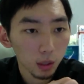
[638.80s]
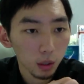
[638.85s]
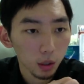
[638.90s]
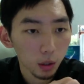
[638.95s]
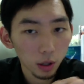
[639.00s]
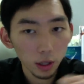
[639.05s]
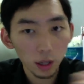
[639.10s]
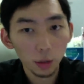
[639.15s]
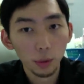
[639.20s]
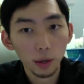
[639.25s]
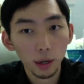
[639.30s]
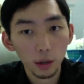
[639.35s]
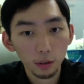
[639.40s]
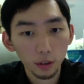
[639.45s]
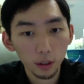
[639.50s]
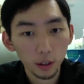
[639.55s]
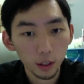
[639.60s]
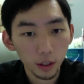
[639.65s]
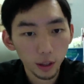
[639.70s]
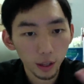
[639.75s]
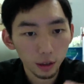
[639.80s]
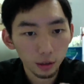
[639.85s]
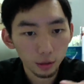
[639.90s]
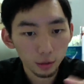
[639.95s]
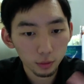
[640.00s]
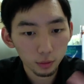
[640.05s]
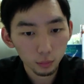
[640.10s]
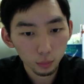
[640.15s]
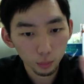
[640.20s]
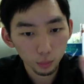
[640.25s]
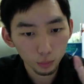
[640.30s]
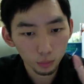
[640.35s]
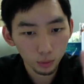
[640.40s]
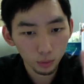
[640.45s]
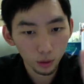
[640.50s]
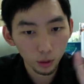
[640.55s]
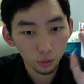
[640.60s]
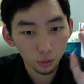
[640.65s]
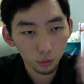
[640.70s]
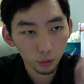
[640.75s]
or anywhere really that
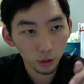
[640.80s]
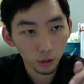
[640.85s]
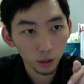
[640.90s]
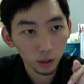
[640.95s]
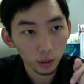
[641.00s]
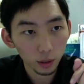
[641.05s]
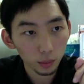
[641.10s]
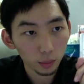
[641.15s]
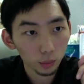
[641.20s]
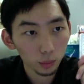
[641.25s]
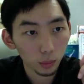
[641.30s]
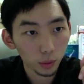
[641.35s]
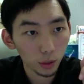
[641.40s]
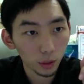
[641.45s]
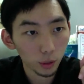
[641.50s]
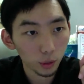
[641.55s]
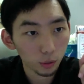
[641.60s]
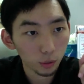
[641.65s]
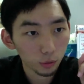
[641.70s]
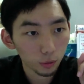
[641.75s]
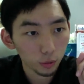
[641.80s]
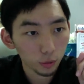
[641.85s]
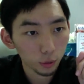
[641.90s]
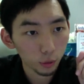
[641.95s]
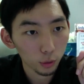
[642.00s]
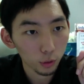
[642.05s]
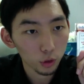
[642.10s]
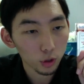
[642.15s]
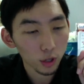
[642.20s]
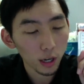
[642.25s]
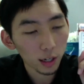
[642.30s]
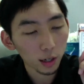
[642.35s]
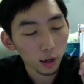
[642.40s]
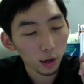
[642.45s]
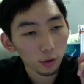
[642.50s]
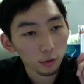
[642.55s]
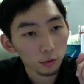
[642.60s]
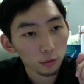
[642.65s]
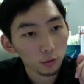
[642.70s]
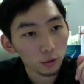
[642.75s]
hopefully we don't lose track
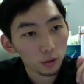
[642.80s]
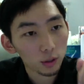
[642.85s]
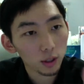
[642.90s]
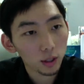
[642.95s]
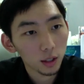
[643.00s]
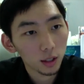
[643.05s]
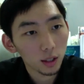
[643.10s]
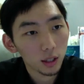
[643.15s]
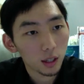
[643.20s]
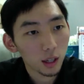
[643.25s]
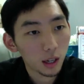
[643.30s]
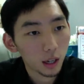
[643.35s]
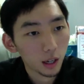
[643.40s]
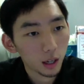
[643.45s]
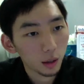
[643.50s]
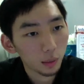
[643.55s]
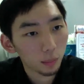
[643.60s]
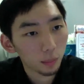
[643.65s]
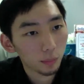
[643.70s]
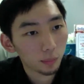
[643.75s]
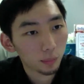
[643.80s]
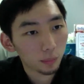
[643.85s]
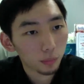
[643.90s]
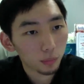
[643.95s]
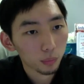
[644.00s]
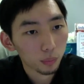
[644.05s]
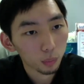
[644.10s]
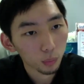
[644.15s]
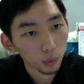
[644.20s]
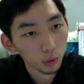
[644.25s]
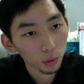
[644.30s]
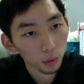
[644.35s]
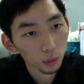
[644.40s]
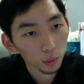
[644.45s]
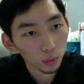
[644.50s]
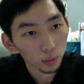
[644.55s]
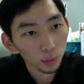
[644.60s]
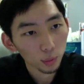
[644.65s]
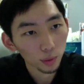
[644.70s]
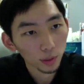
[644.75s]
of, we'll
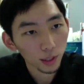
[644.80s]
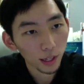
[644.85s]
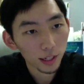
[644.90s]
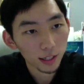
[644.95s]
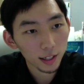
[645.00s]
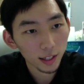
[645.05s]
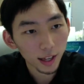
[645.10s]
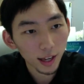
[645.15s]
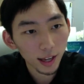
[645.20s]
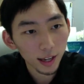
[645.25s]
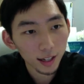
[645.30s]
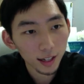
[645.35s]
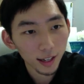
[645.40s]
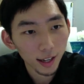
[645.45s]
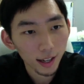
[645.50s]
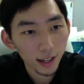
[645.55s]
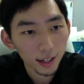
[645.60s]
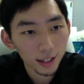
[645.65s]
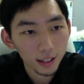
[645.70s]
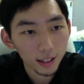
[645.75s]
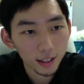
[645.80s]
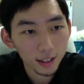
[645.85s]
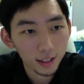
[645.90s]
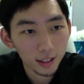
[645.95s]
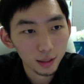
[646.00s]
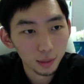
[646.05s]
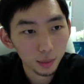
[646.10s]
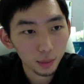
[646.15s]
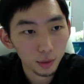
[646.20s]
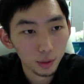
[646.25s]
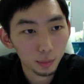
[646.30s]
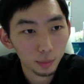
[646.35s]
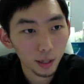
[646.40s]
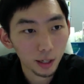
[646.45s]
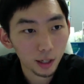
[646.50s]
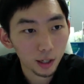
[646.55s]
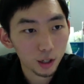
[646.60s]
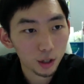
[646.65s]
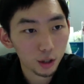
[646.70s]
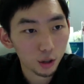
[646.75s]
get to that, and we'll
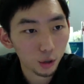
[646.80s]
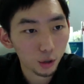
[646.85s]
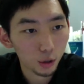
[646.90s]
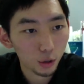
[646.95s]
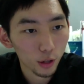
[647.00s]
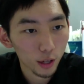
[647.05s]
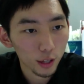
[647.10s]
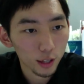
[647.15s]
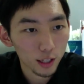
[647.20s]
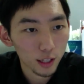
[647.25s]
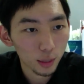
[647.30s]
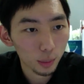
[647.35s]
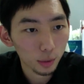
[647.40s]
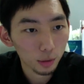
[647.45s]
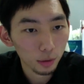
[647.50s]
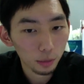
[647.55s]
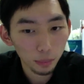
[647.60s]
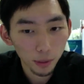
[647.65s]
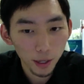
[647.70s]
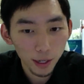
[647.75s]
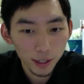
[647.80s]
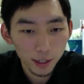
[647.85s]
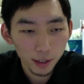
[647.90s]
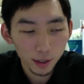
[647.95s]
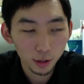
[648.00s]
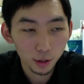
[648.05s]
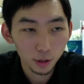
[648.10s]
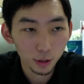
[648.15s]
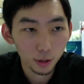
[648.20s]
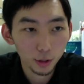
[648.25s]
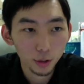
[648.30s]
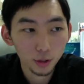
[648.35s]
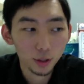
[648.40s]
make sure that someone replies to you.